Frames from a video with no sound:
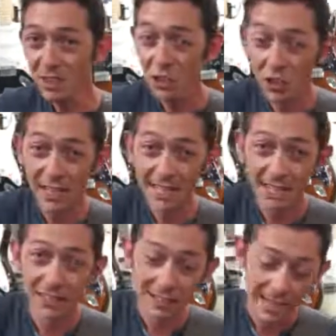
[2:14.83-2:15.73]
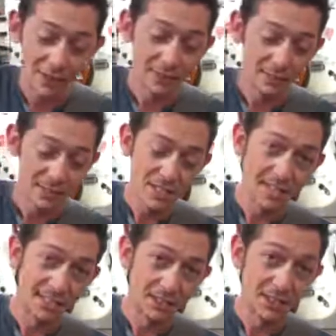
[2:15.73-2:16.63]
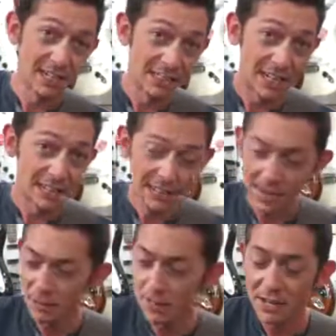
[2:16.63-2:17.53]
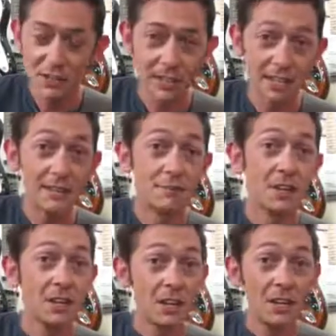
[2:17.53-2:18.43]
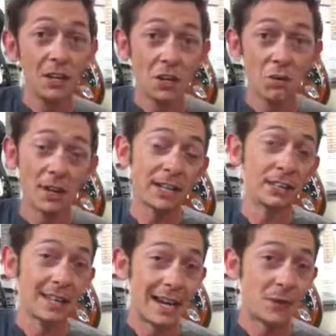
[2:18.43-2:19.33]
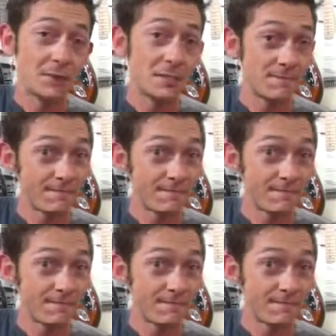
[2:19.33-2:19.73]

you're going to get a loud signal a lot of the time, especially if you're running a loud